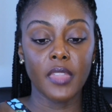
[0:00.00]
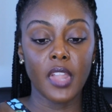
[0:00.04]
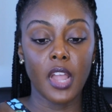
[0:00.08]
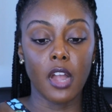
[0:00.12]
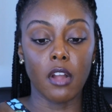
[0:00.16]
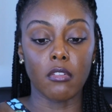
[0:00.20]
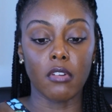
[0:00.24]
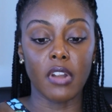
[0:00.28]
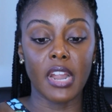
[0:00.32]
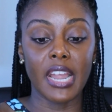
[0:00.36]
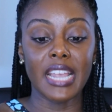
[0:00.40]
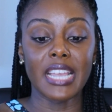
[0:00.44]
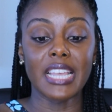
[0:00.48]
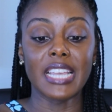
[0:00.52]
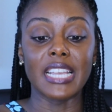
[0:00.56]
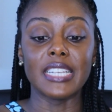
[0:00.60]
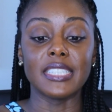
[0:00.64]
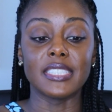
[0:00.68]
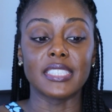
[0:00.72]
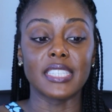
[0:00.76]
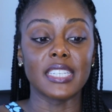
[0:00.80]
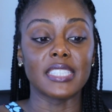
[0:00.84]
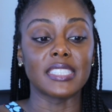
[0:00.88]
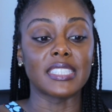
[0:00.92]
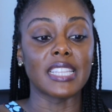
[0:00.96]
All right. He
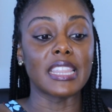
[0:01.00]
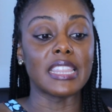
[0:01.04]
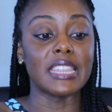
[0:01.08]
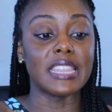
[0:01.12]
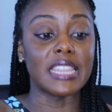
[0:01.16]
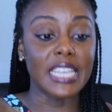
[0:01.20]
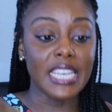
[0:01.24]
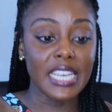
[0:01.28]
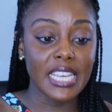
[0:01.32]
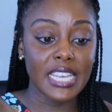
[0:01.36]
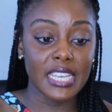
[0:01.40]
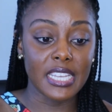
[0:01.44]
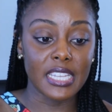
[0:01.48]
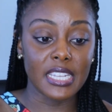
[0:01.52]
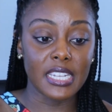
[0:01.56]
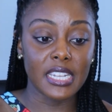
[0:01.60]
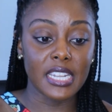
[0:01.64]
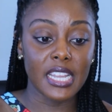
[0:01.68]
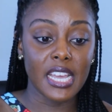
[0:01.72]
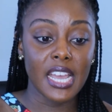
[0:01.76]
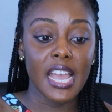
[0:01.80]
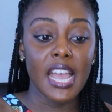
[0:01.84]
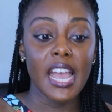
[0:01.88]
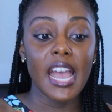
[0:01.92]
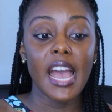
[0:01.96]
says,
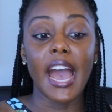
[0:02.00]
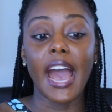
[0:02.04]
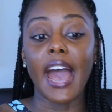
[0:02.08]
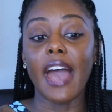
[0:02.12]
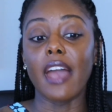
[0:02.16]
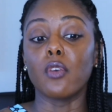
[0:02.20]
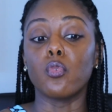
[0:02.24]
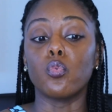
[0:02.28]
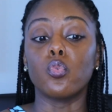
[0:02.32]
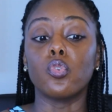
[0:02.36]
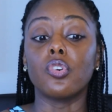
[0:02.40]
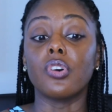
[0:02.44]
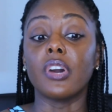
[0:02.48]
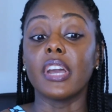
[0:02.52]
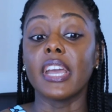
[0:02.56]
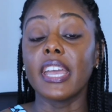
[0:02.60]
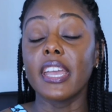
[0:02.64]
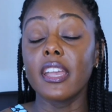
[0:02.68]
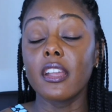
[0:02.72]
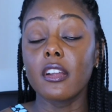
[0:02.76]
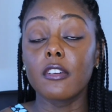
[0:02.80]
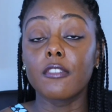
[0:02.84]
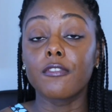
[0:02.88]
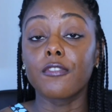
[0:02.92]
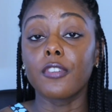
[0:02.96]
Then I will
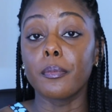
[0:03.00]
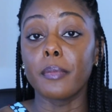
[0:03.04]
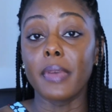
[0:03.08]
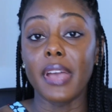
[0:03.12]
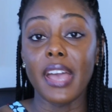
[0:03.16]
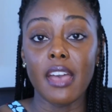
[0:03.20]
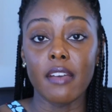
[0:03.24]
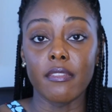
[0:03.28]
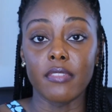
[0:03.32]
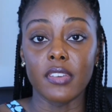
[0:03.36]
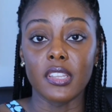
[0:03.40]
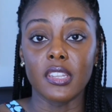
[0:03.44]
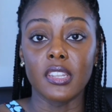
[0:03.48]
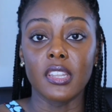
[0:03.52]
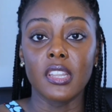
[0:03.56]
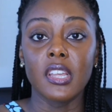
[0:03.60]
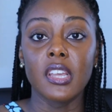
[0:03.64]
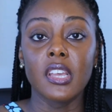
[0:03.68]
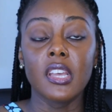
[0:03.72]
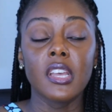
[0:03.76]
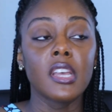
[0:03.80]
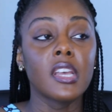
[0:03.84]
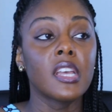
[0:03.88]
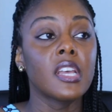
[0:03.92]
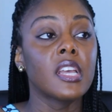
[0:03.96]
hear from heaven.
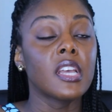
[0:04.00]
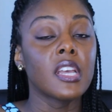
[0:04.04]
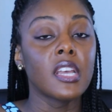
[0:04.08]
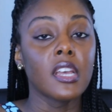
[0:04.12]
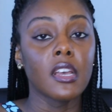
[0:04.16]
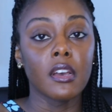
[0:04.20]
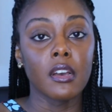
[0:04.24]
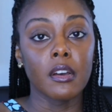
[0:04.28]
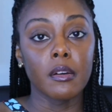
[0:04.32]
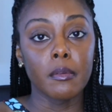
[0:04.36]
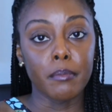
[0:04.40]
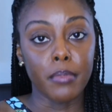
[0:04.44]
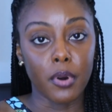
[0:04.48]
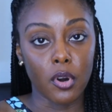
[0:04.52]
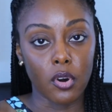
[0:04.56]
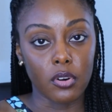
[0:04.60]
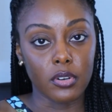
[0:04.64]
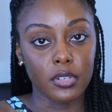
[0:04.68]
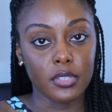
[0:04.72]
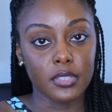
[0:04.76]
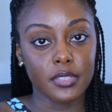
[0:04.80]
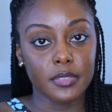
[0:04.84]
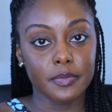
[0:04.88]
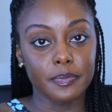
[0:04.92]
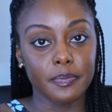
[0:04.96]

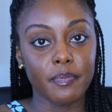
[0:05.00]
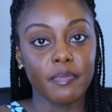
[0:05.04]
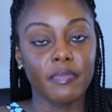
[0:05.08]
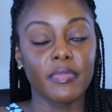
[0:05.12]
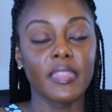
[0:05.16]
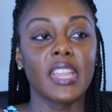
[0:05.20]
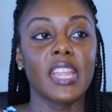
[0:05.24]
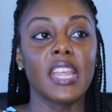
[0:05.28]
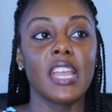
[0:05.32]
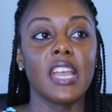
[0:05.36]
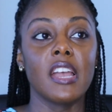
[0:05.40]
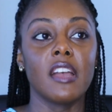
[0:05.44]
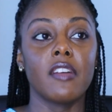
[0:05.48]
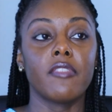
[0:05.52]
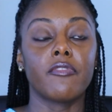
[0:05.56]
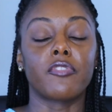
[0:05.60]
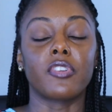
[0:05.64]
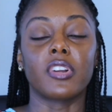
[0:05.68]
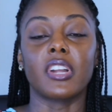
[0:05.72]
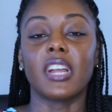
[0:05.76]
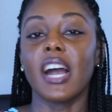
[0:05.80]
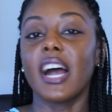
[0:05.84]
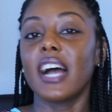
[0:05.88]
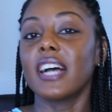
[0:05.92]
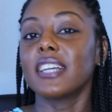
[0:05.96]
Pause.
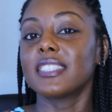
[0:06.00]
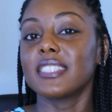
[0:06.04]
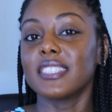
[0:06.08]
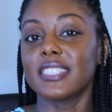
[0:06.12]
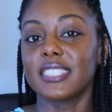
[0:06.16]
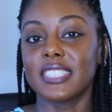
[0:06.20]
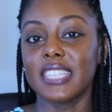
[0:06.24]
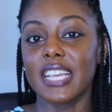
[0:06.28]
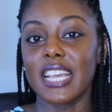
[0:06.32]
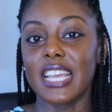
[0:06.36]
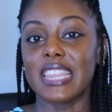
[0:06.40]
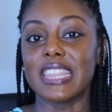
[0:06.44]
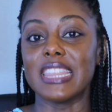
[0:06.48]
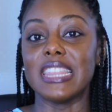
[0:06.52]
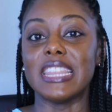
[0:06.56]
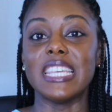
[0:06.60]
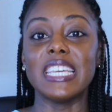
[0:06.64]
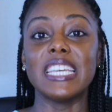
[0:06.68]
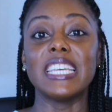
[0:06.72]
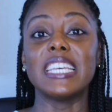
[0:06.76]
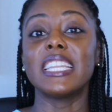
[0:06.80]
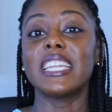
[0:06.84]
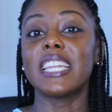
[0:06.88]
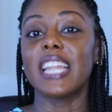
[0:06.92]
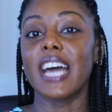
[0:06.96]
For God to say,
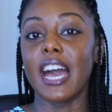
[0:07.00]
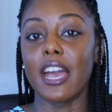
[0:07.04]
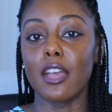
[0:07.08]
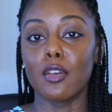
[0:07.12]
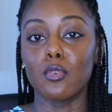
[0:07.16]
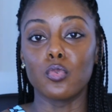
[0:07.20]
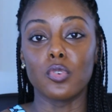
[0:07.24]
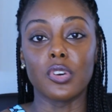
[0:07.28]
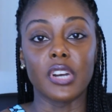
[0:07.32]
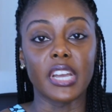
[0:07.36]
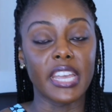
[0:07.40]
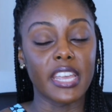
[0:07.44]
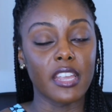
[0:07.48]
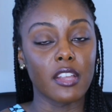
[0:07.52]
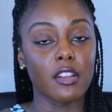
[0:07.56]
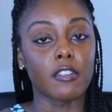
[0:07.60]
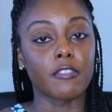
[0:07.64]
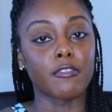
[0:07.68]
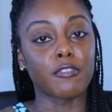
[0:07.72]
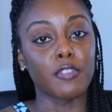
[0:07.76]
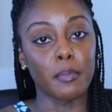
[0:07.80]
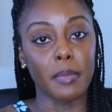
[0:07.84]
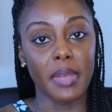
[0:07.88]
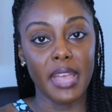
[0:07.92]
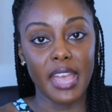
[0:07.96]
Then I will hear
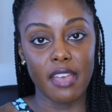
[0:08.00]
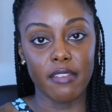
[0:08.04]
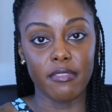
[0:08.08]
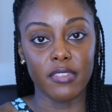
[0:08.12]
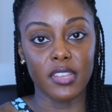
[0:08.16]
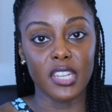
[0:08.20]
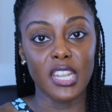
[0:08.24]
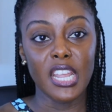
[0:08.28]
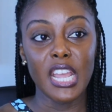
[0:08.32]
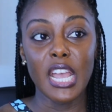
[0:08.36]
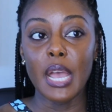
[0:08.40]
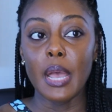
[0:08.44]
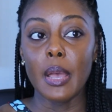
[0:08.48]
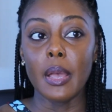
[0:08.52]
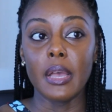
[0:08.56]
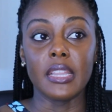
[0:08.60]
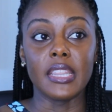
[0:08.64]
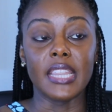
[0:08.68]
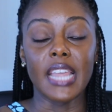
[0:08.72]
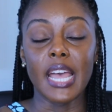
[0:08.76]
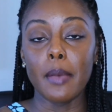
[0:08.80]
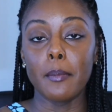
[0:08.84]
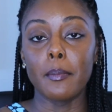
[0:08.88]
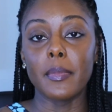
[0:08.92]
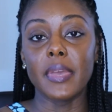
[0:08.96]
from heaven,
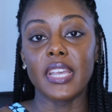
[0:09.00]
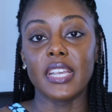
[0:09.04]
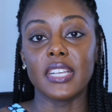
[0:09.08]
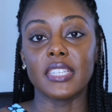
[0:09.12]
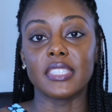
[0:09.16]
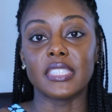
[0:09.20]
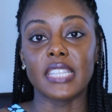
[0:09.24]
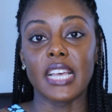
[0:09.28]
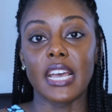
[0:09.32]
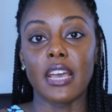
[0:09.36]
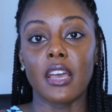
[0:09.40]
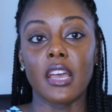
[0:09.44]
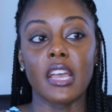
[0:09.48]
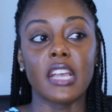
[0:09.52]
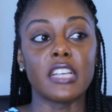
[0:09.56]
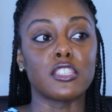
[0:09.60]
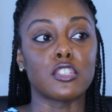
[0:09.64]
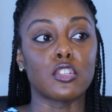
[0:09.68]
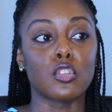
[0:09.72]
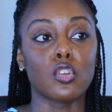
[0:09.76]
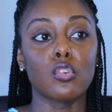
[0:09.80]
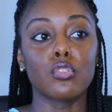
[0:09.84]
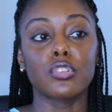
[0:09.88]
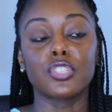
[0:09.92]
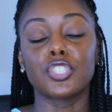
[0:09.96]
that means that as
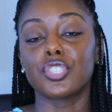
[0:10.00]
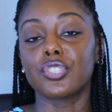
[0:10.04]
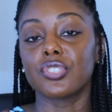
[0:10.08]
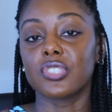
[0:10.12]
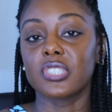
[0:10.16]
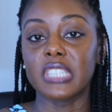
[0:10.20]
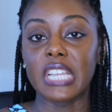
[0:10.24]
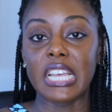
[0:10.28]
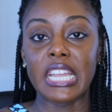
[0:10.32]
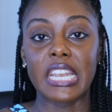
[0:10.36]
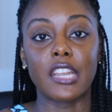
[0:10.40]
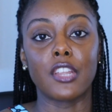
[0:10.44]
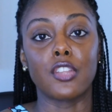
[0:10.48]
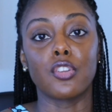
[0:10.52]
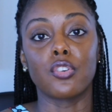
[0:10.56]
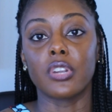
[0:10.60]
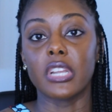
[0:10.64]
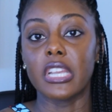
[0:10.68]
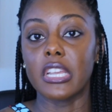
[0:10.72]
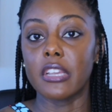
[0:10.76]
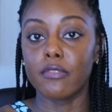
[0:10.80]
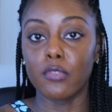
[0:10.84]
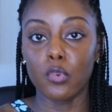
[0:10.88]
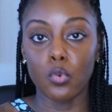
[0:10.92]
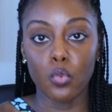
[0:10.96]
long as you're staying in your
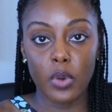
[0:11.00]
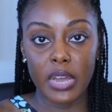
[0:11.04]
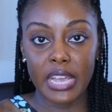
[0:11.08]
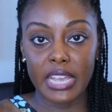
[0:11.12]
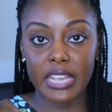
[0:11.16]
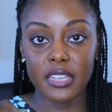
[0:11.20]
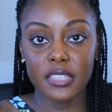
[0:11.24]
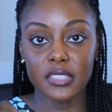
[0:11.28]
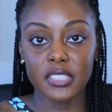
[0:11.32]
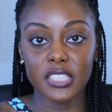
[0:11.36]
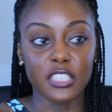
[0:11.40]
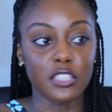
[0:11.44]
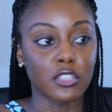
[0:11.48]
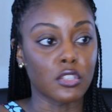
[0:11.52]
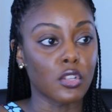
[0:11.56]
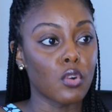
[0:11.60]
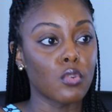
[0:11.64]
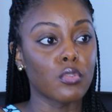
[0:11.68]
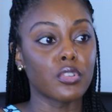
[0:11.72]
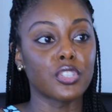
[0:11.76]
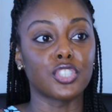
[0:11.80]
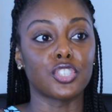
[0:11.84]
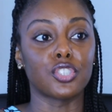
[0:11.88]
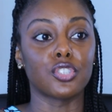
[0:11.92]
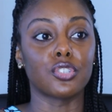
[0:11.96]
evil ways, as
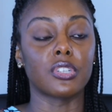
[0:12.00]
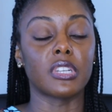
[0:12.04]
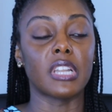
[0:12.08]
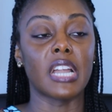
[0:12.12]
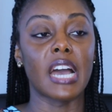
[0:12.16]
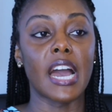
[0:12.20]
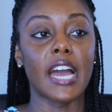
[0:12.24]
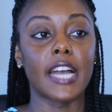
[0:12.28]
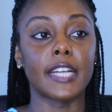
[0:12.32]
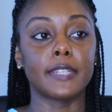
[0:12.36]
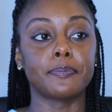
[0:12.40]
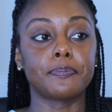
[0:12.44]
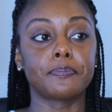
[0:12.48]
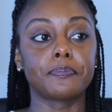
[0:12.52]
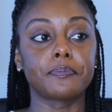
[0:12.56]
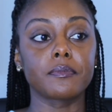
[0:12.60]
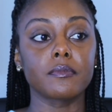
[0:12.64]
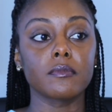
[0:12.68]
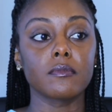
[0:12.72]
long as you're not